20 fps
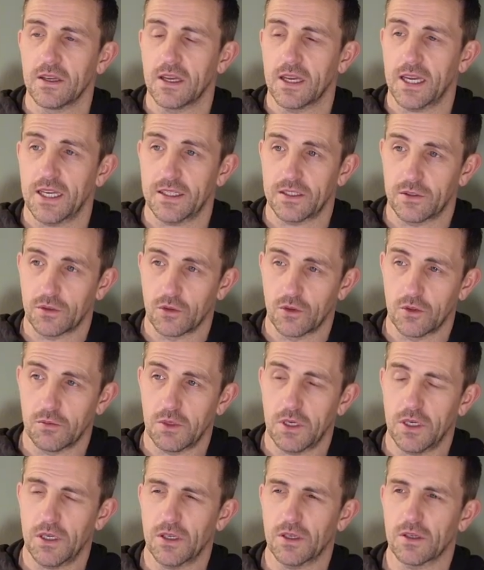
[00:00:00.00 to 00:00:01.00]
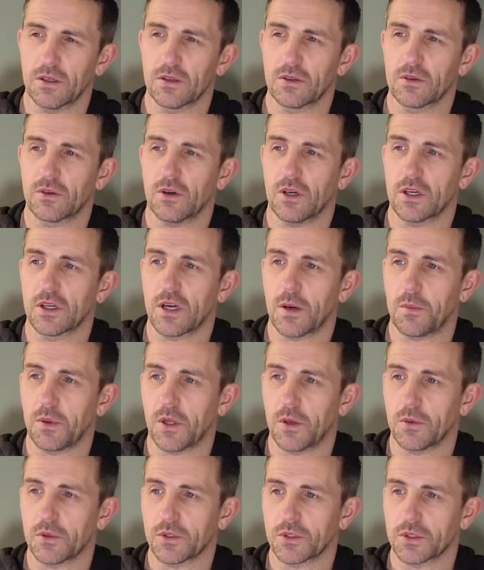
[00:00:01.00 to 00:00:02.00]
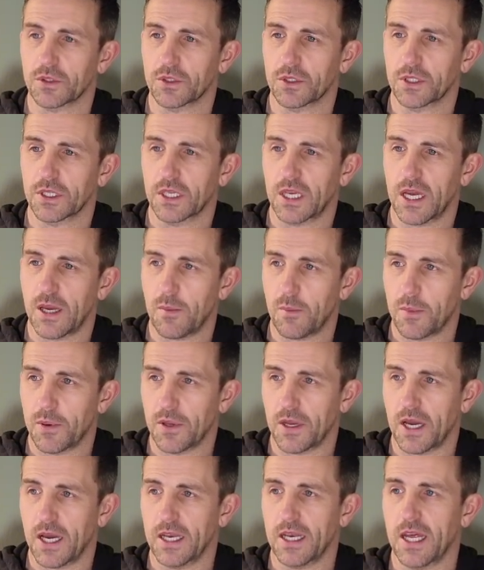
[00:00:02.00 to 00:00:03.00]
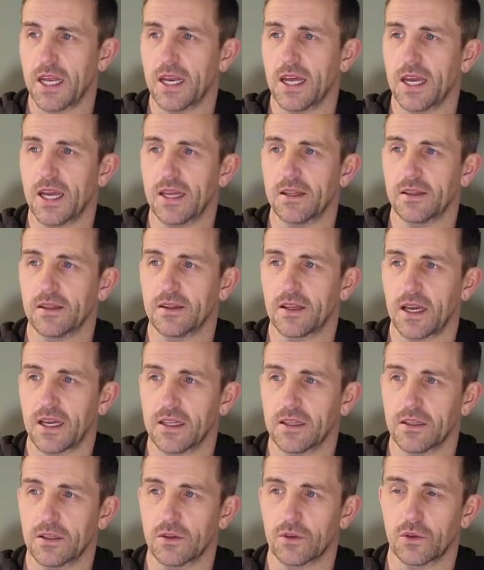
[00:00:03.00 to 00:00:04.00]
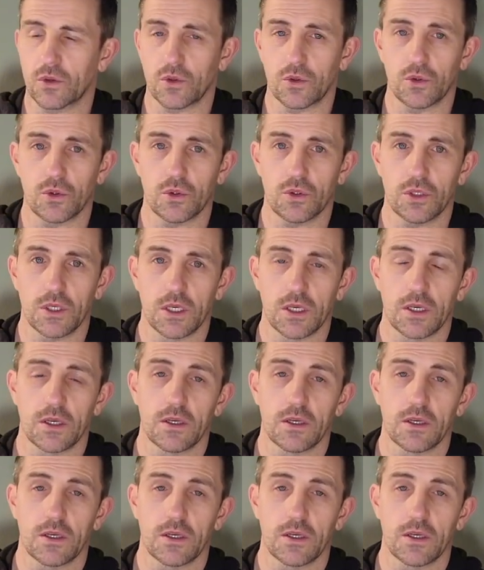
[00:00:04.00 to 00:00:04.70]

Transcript: headed home, got a couple hours kip, and then I headed into